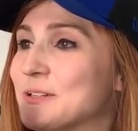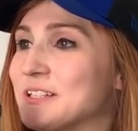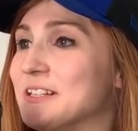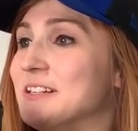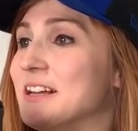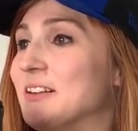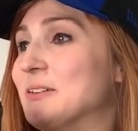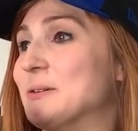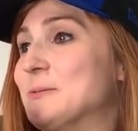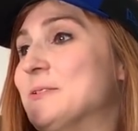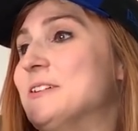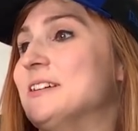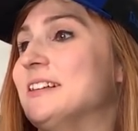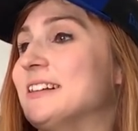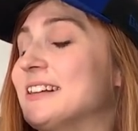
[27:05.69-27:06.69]
Was another
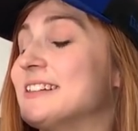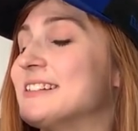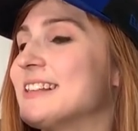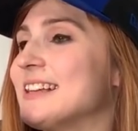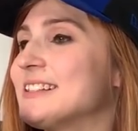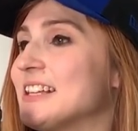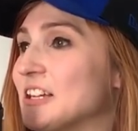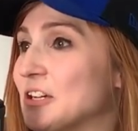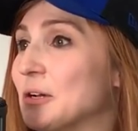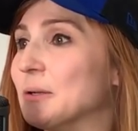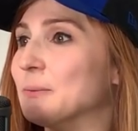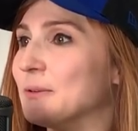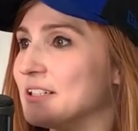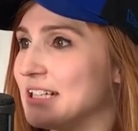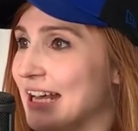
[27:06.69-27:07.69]
one, because mm-hmm. that's a
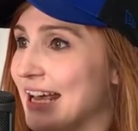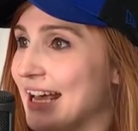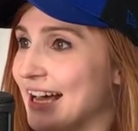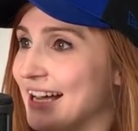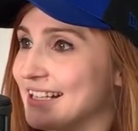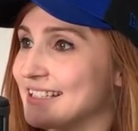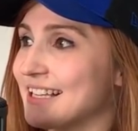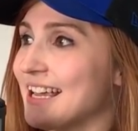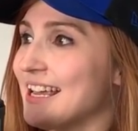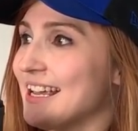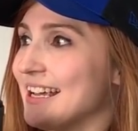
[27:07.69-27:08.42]
good one to ask.